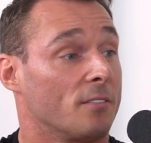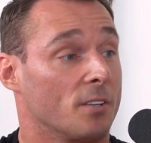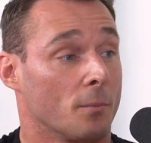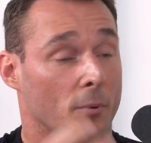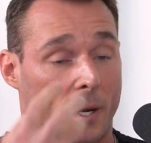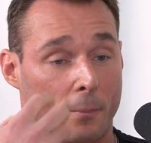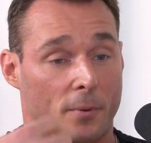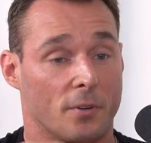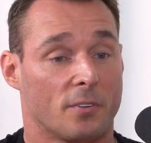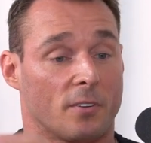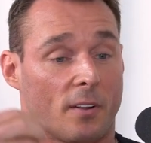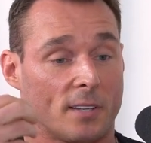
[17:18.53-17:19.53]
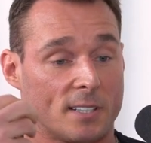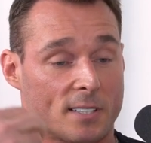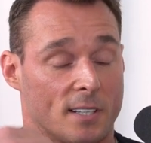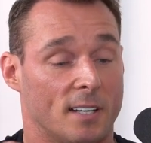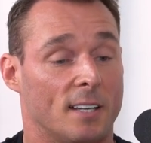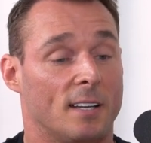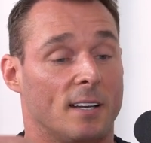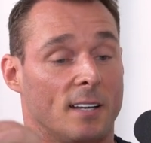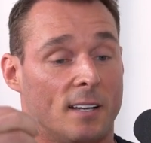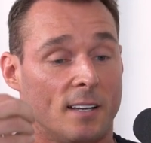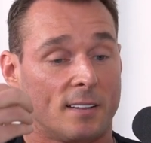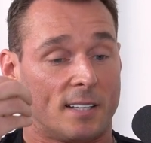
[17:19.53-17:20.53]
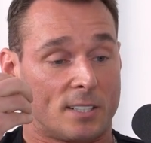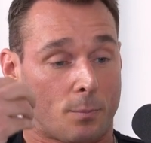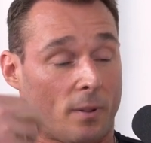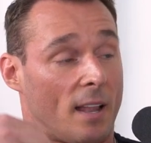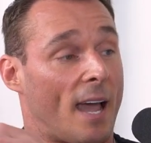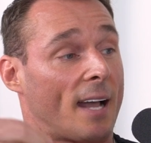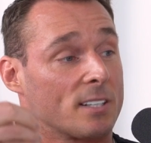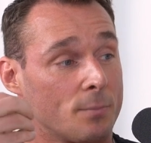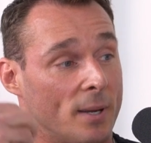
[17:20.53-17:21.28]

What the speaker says: So your brain produces all these plaques,